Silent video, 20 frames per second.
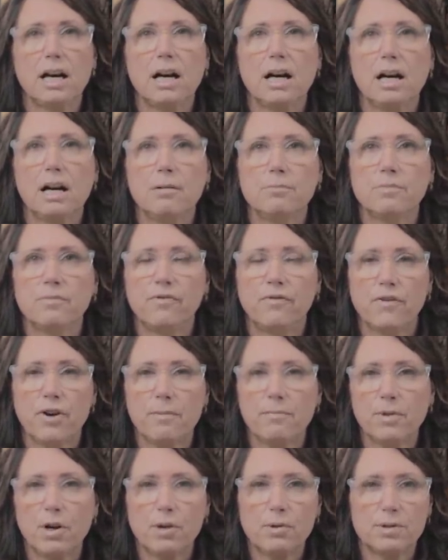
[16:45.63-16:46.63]

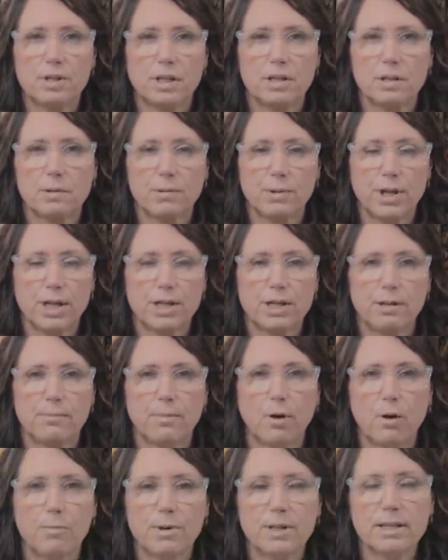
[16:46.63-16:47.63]
from those
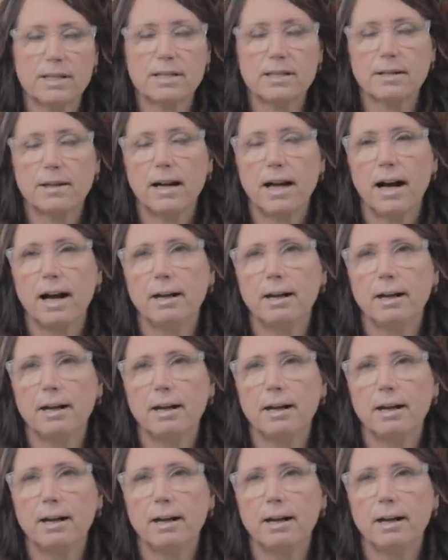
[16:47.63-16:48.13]
inspiration moments.